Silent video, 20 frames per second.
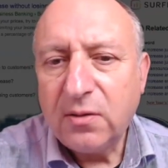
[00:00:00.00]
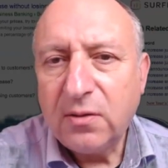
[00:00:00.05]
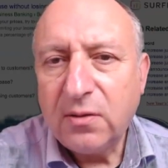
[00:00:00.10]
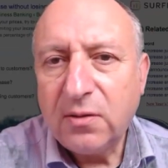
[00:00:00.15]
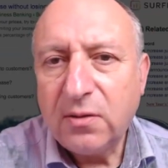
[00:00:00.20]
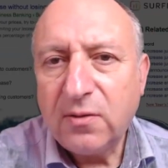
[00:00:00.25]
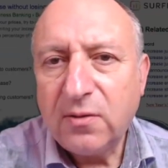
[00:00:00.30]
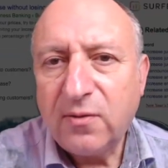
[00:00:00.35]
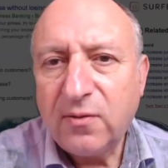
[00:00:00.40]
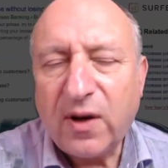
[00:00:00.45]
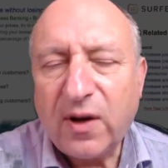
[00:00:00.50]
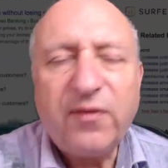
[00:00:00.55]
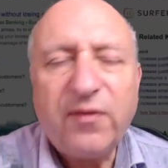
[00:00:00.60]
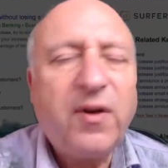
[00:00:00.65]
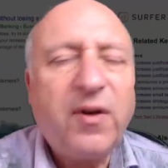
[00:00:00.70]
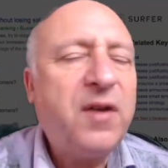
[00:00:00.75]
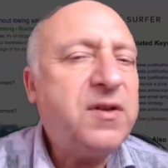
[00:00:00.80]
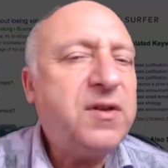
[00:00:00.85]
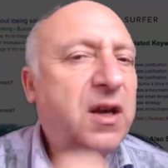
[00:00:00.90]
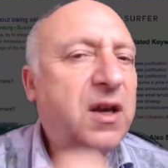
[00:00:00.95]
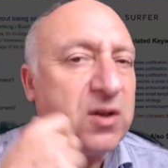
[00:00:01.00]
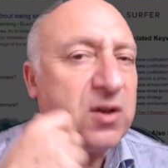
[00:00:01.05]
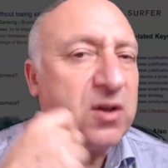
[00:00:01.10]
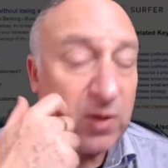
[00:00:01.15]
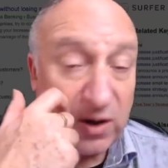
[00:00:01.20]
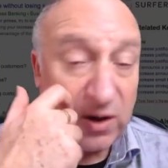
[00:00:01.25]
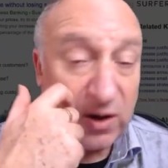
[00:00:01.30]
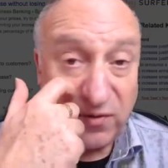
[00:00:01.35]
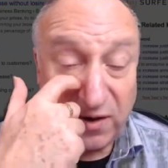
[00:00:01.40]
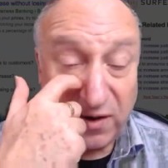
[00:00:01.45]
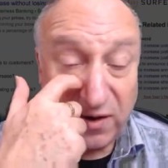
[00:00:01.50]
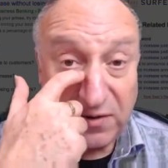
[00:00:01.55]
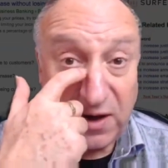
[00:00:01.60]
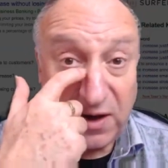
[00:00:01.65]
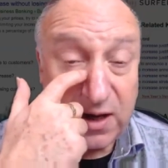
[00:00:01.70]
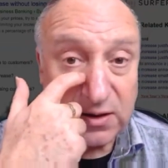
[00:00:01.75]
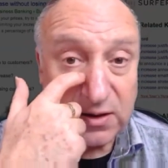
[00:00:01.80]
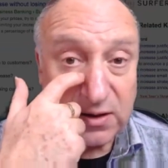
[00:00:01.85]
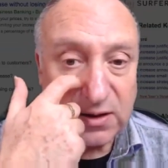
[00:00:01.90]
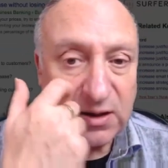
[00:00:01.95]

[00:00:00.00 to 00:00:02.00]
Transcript: Five fives, yeah, twenty-five clients.